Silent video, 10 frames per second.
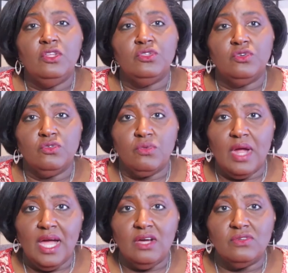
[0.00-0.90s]
The
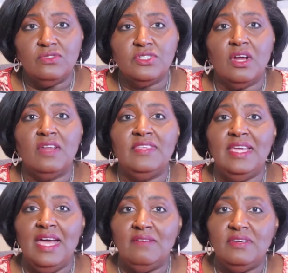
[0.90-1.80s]
grounds are
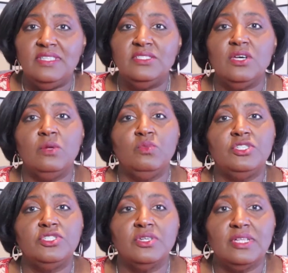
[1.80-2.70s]
the evidence on
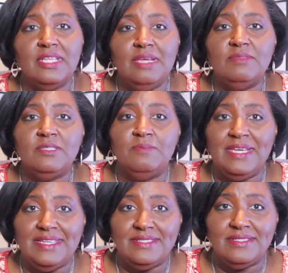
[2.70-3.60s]
which your claim is
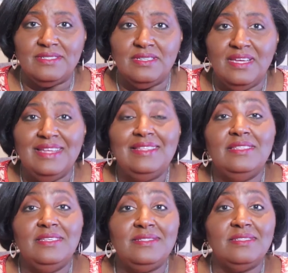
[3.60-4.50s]
based.
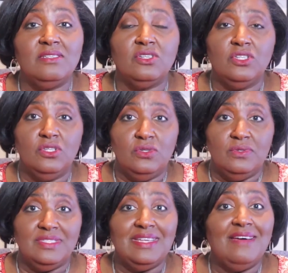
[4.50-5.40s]
This
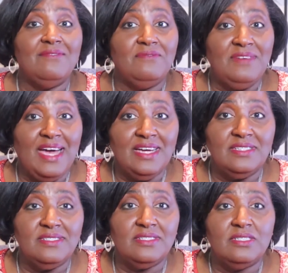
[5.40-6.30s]
includes
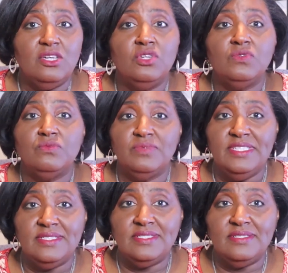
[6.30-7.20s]
facts,
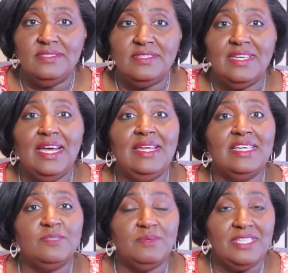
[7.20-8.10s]
reasons, and
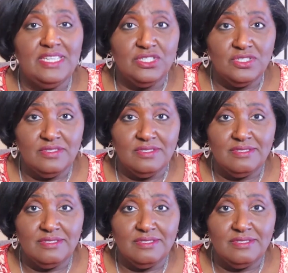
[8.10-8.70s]
explanations.